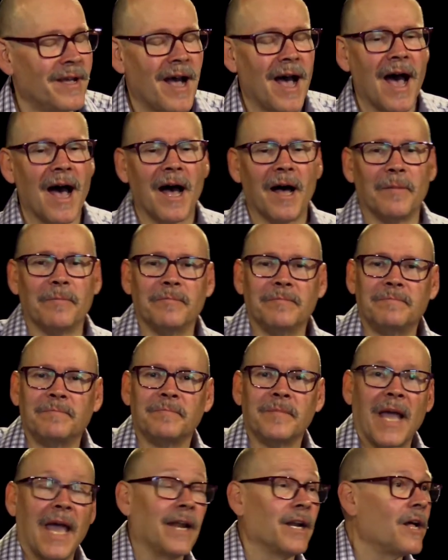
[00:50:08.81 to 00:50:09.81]
And
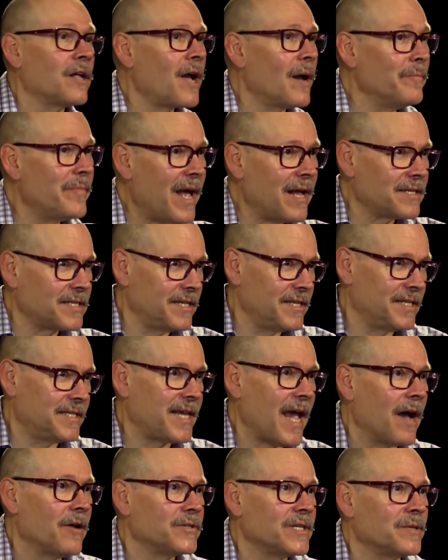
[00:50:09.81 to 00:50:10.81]
I'll come back to this
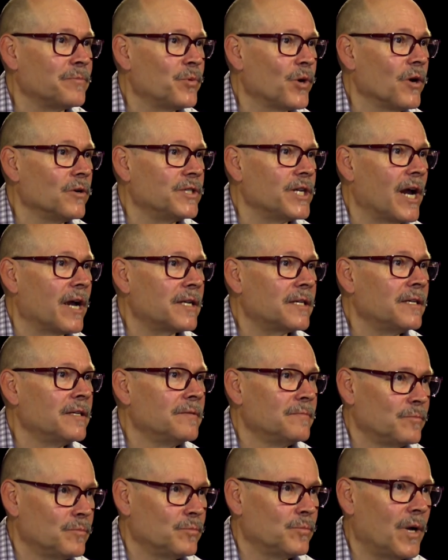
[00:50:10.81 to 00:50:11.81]
housing project,
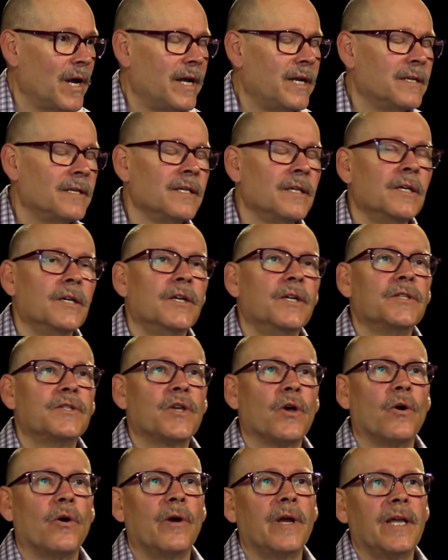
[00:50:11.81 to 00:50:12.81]
right?
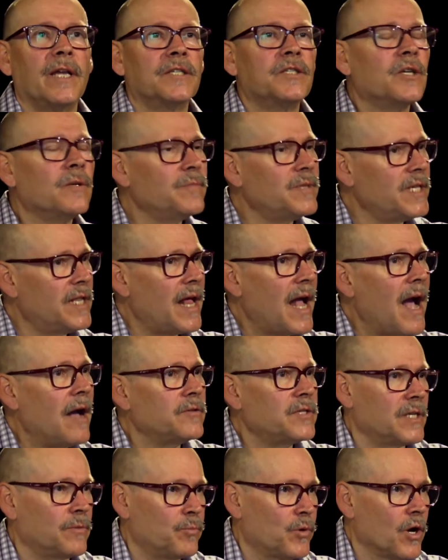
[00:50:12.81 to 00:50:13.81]
So in terms of the
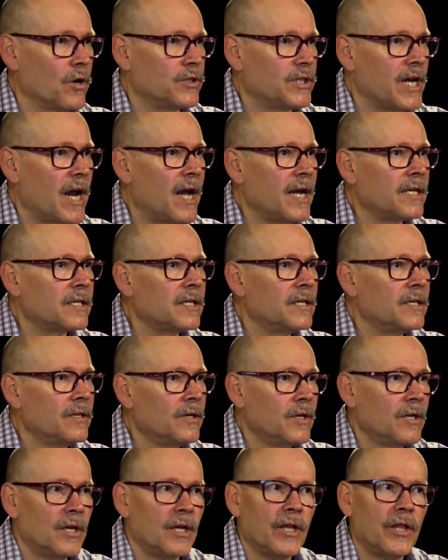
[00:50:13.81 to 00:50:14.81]
housing project,
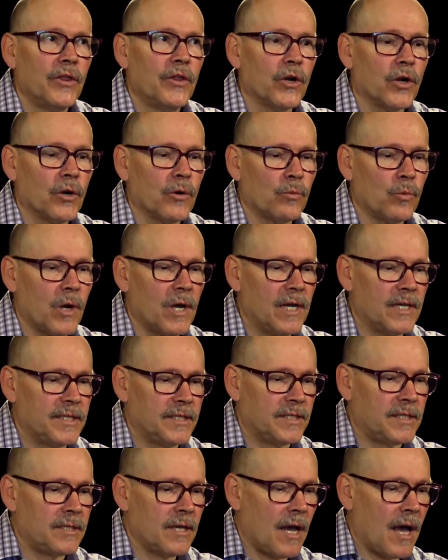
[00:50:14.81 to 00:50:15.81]
there
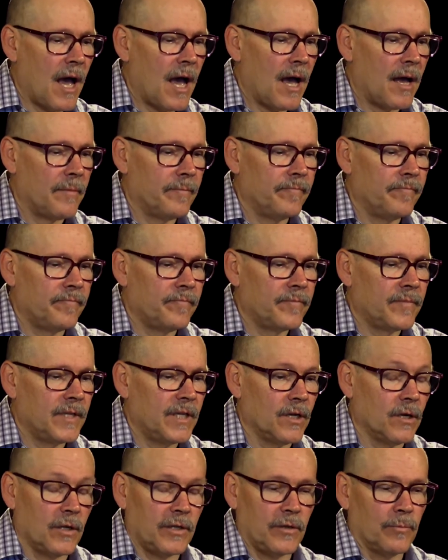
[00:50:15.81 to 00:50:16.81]
was,
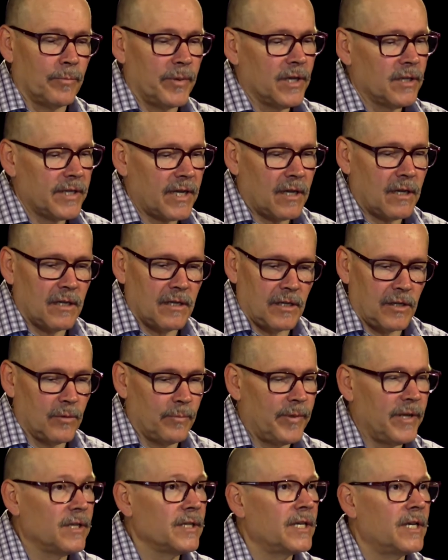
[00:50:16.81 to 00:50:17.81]
you know, you're building
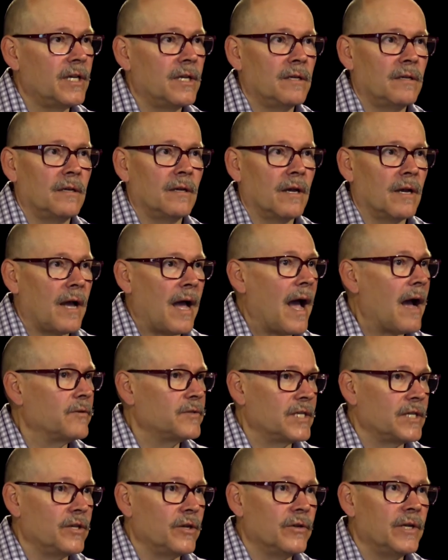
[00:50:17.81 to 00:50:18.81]
a
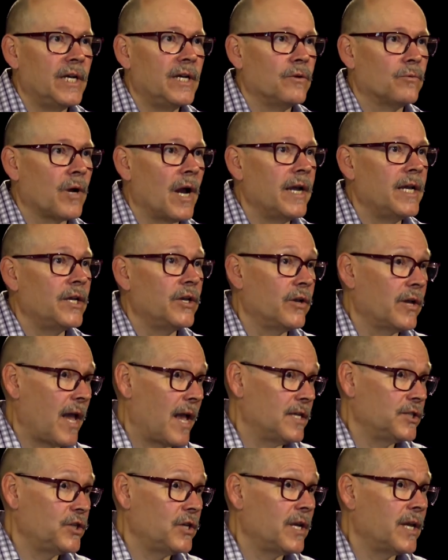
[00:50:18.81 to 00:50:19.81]
housing unit, right? You,
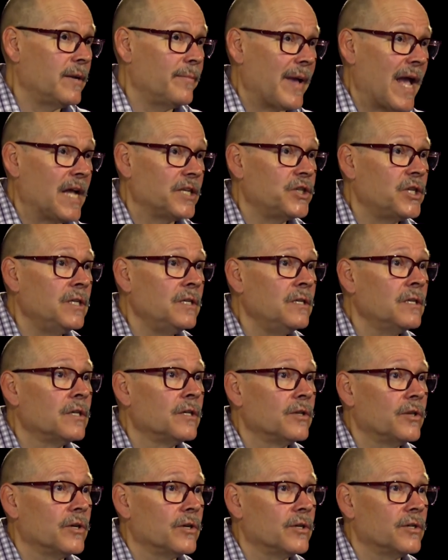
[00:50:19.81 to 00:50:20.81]
as you can imagine,
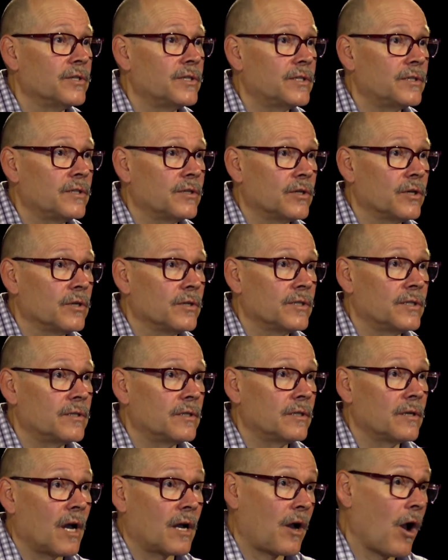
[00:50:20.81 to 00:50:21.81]
there's
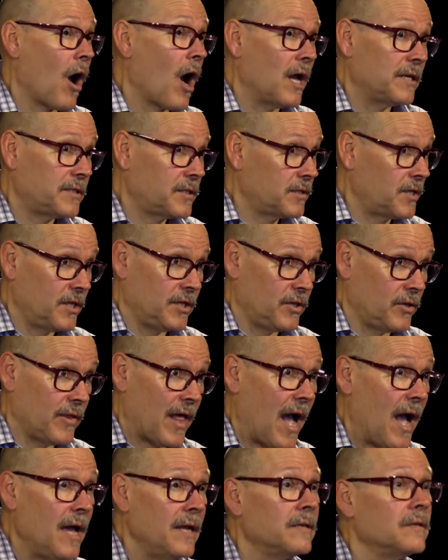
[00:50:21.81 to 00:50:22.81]
a cost to do
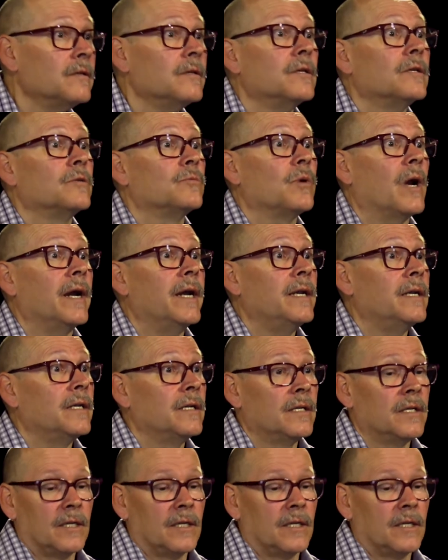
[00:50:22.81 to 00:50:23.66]
that, right?